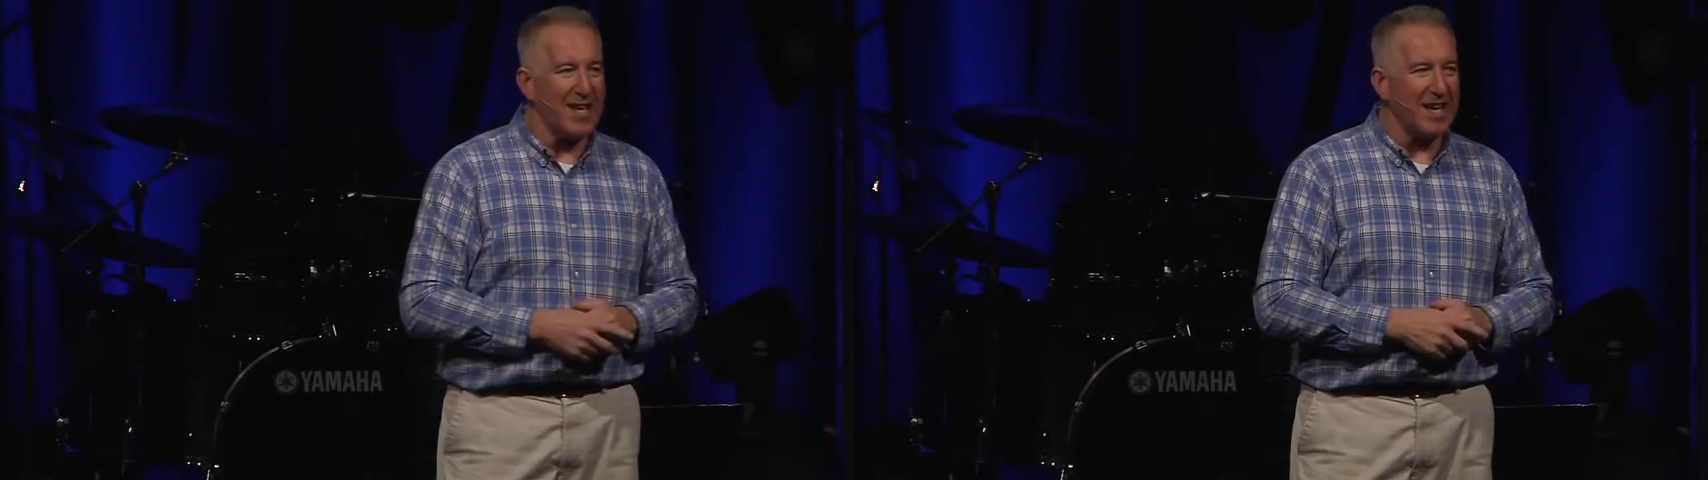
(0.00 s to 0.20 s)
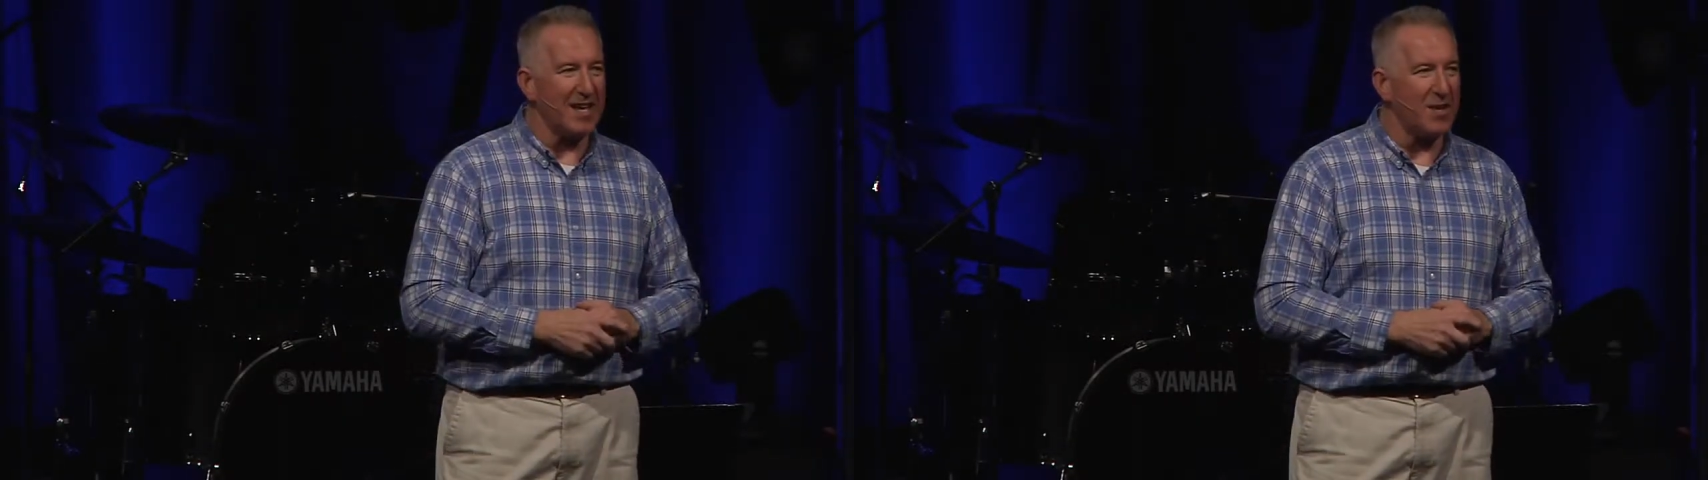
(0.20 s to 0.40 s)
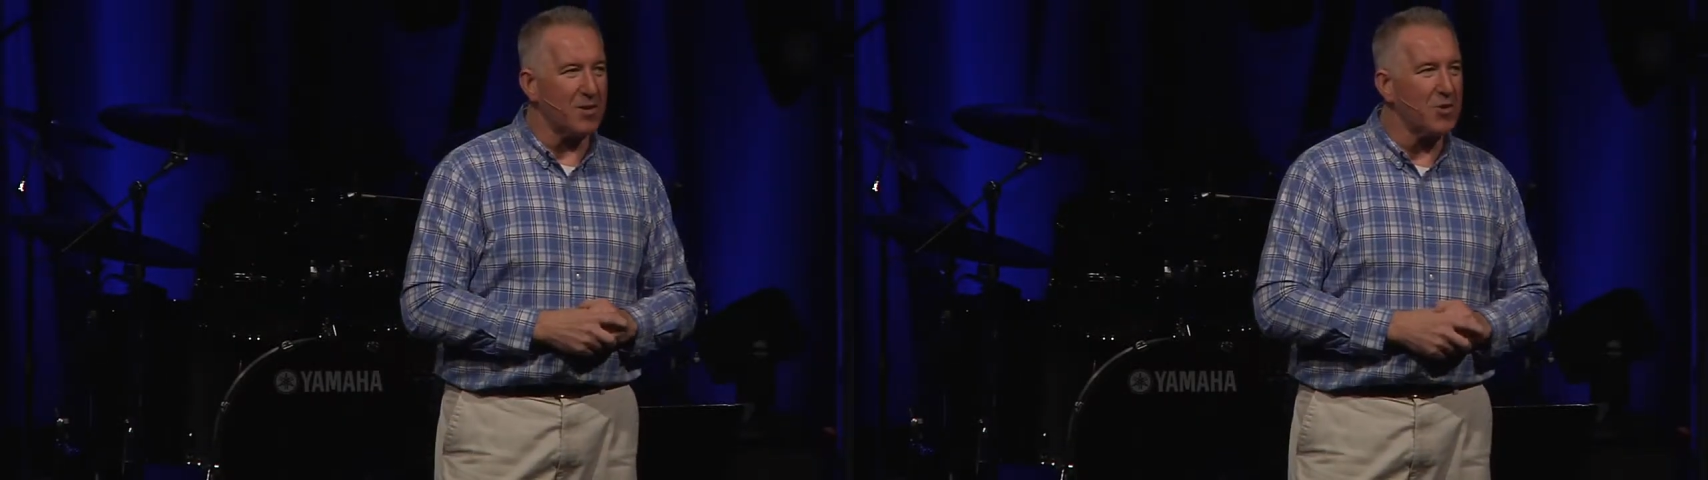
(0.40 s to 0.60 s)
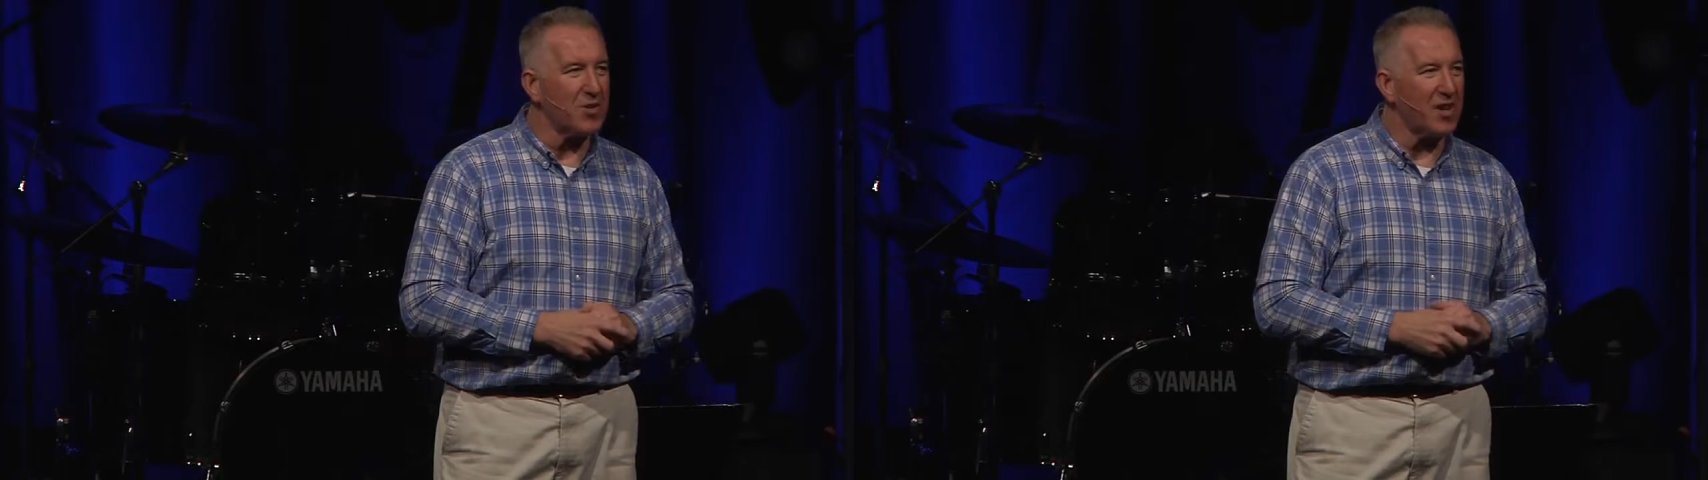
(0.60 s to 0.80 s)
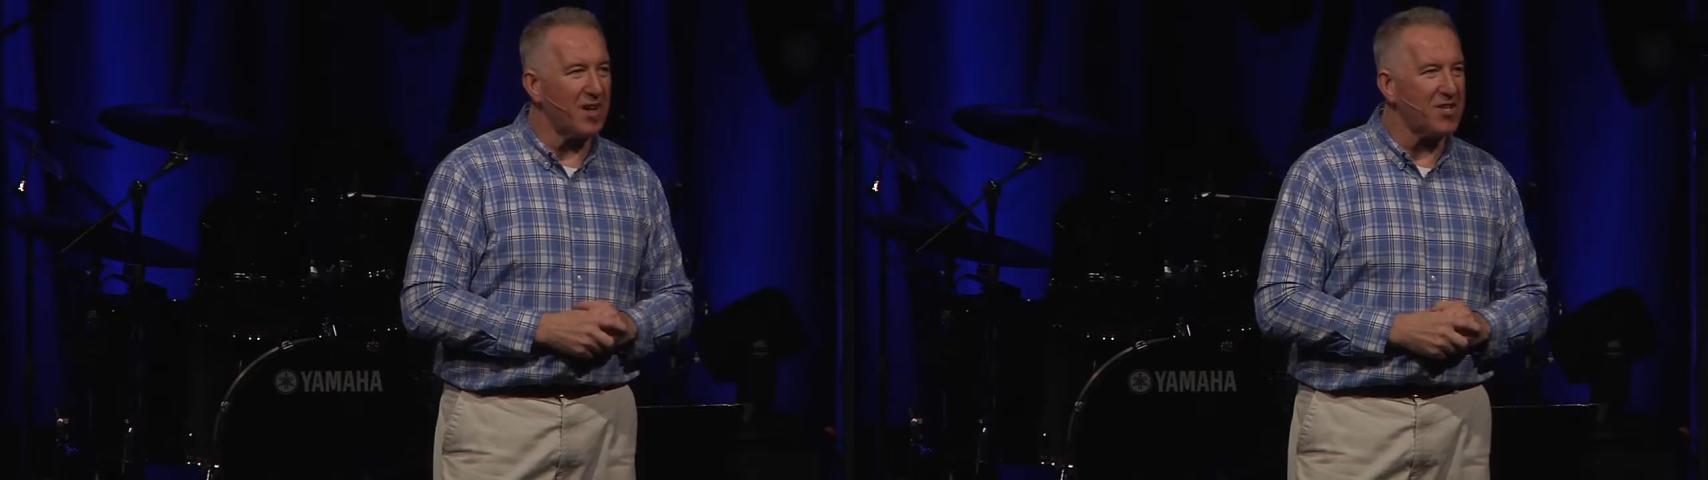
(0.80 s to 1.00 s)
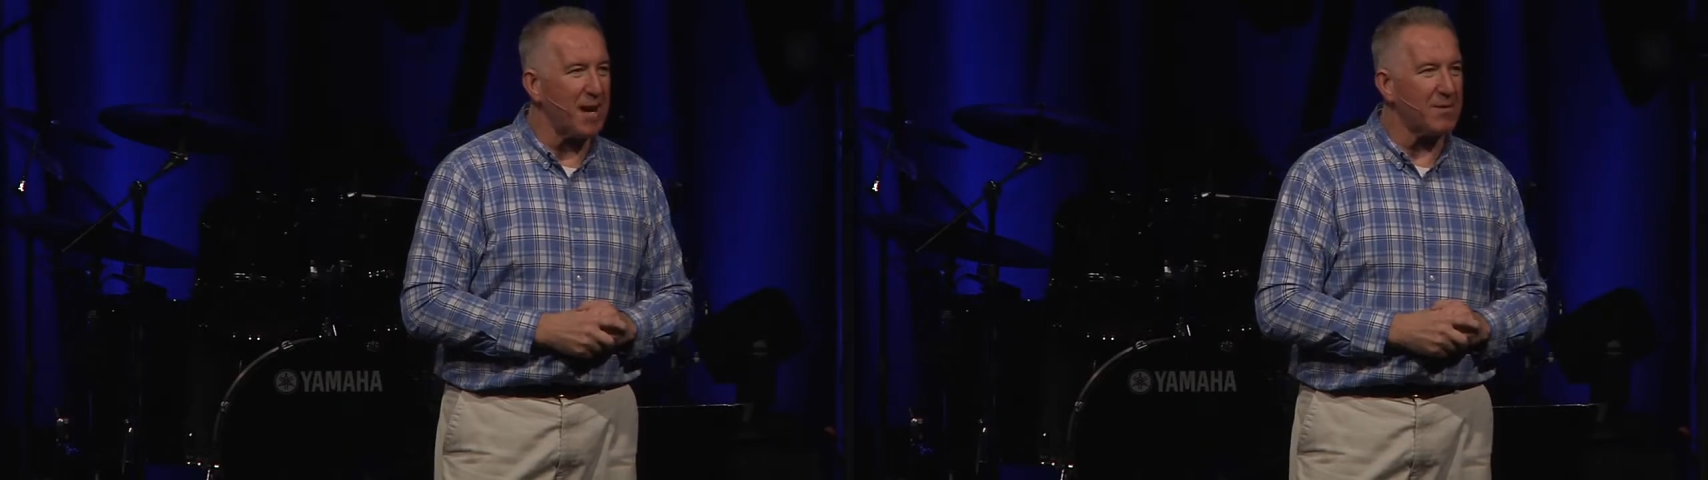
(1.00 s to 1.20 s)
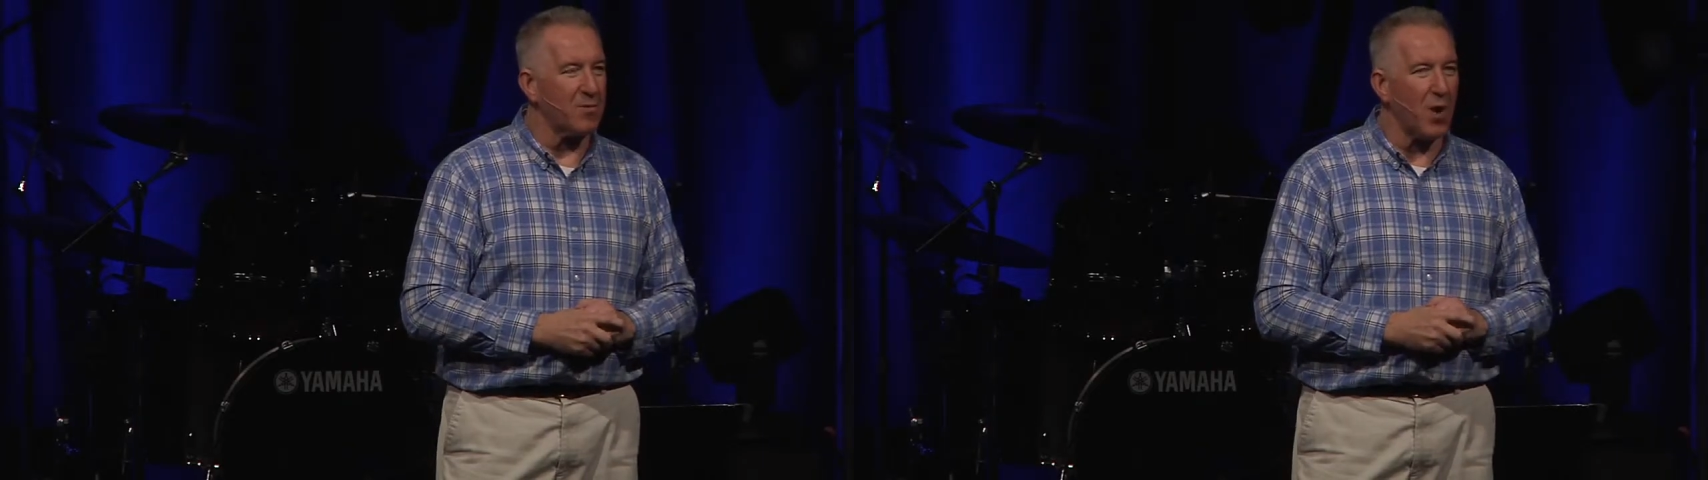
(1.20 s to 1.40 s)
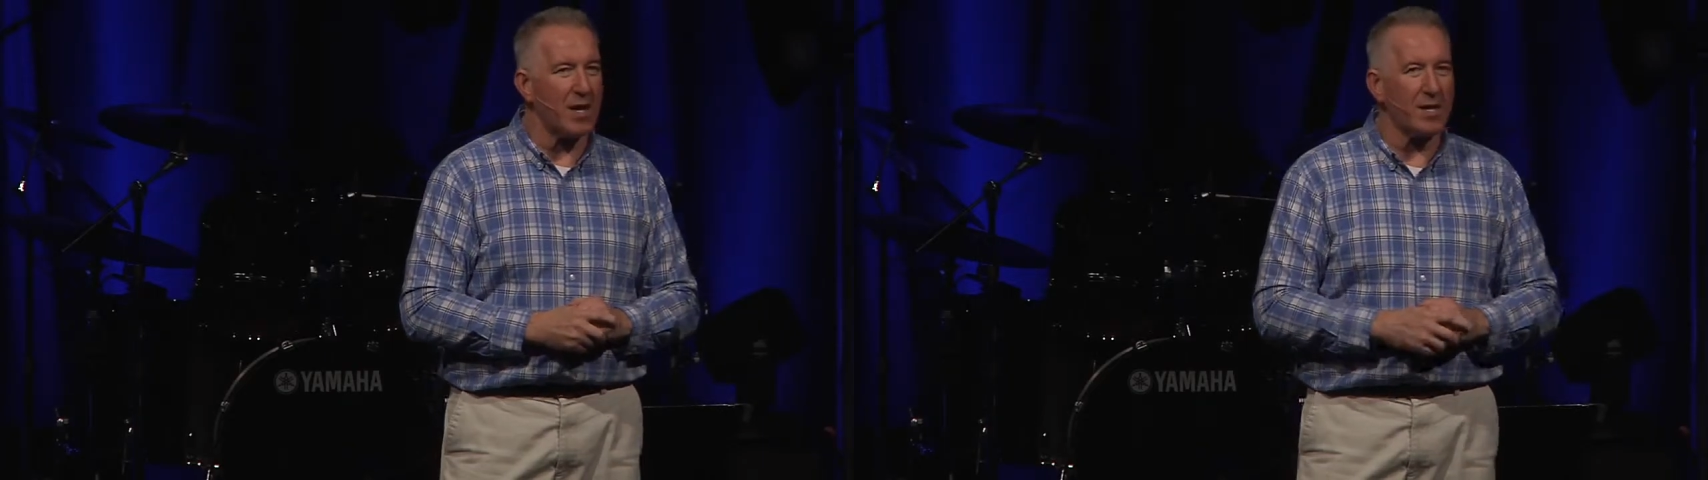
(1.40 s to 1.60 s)
in Luke chapter
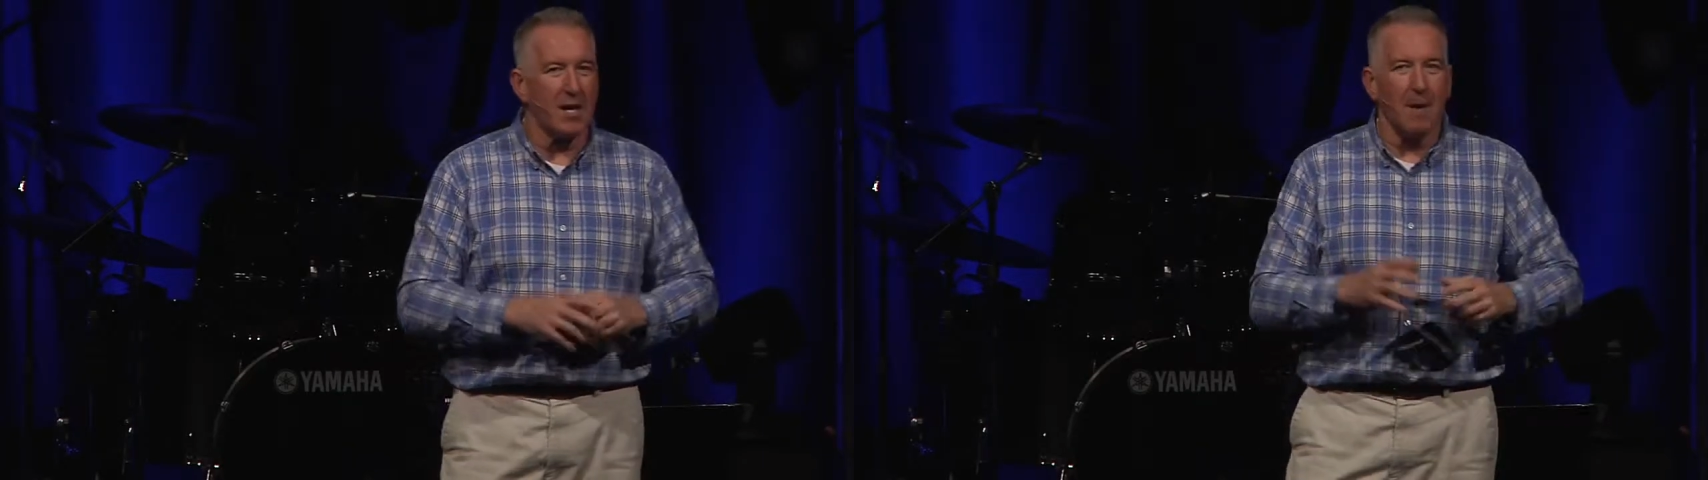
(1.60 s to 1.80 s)
1.